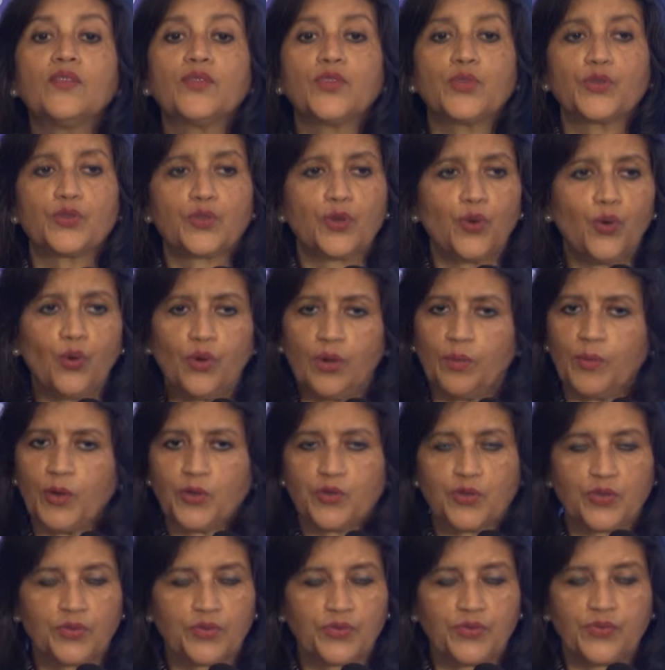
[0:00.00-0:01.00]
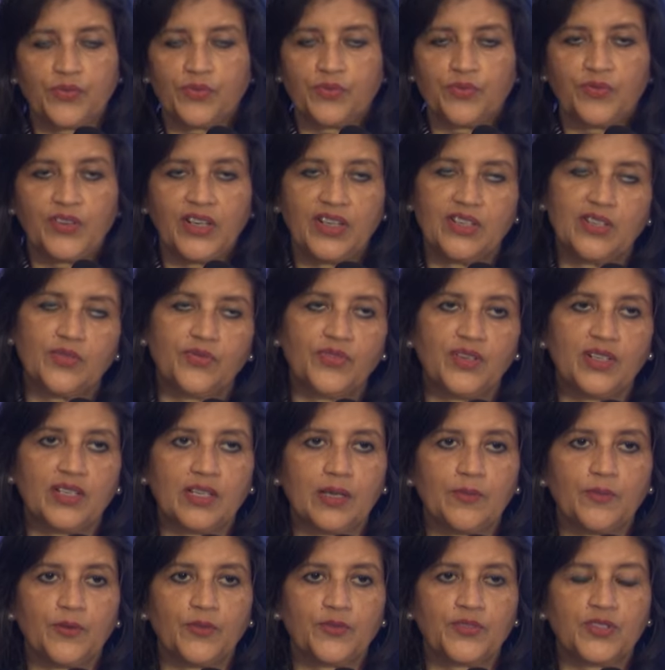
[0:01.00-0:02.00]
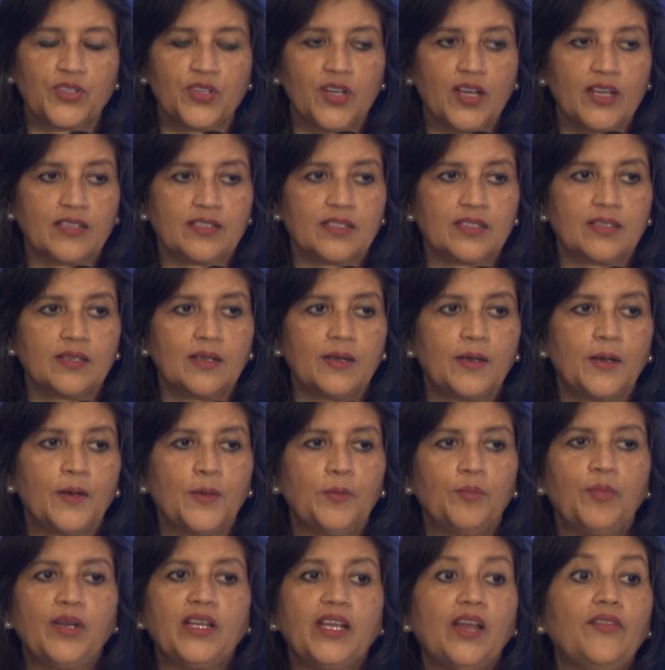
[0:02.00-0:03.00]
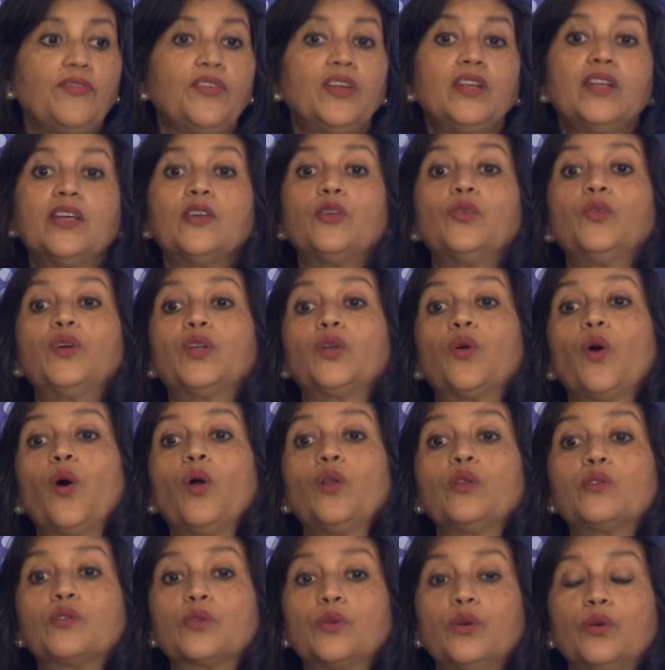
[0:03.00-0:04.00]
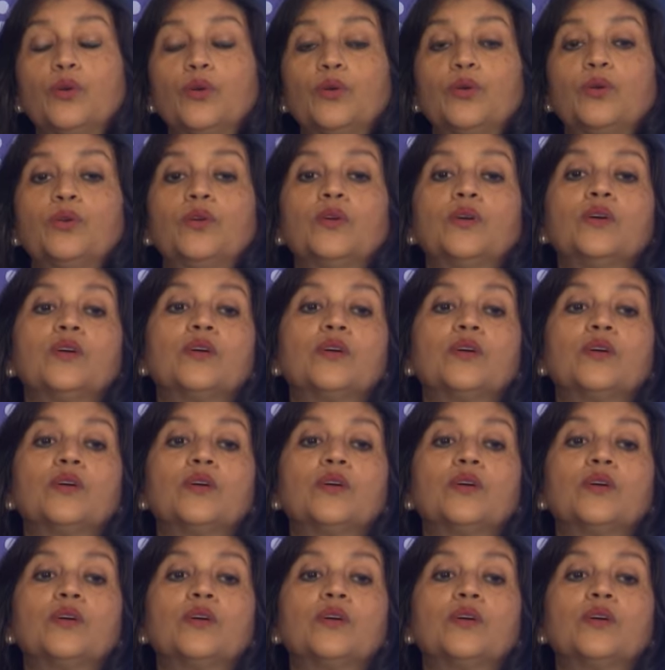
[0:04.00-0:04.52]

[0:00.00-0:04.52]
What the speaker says: There's a whole amount of very different type of stress. But every day you were also